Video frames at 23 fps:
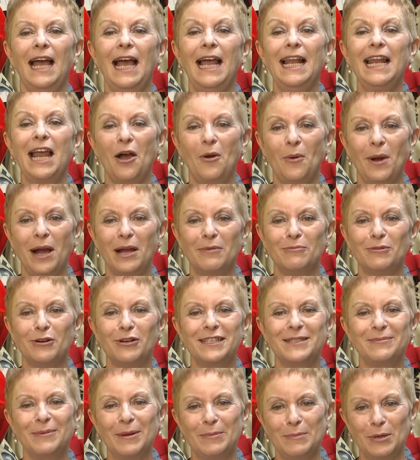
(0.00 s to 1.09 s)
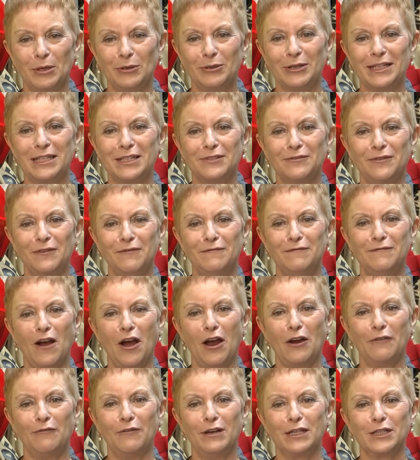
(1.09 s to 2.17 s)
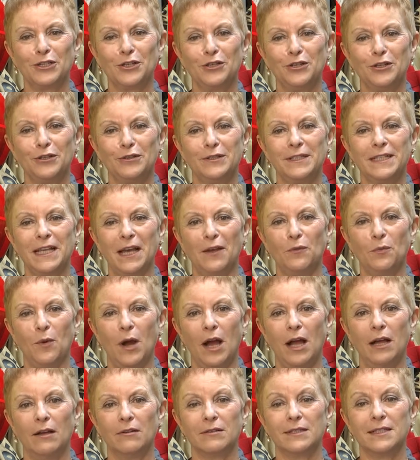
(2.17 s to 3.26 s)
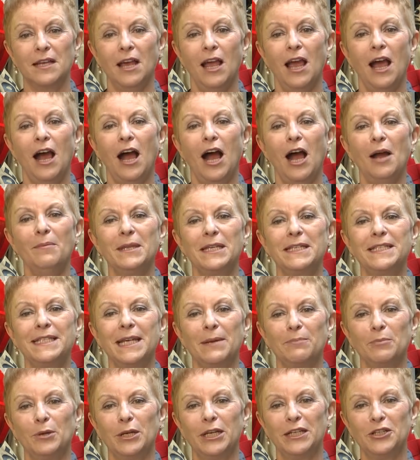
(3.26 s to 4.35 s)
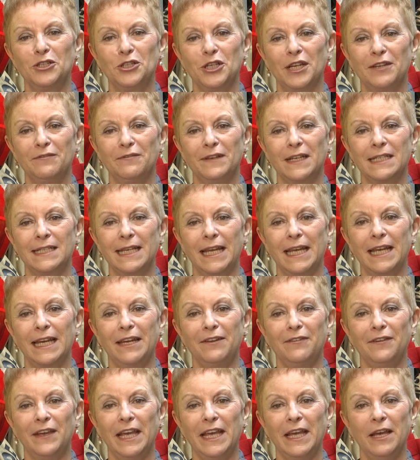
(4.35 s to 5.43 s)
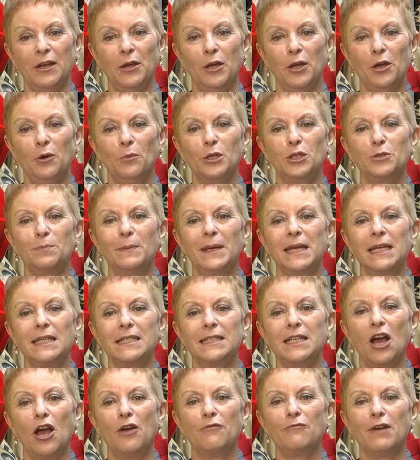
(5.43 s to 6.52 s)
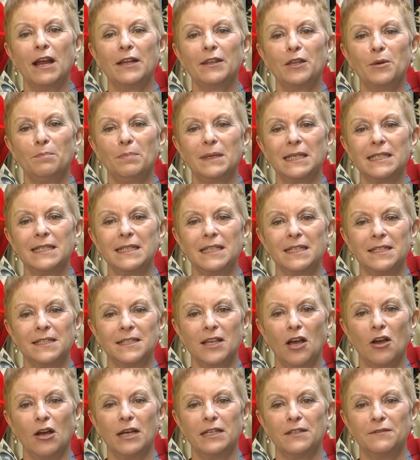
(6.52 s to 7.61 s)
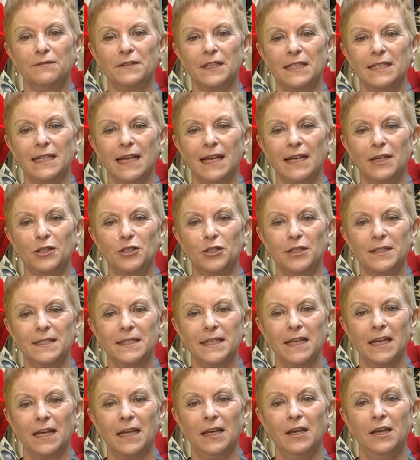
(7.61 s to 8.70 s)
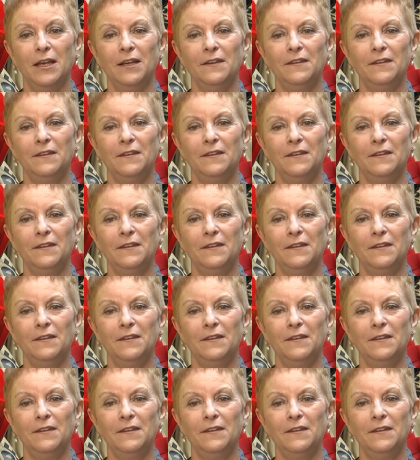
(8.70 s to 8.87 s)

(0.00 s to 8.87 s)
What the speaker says: Hello, I'm Rosemary Milkins from Fire and Rescue New South Wales. I'm the Deputy Chief Executive here, which means I run the business side of this agency.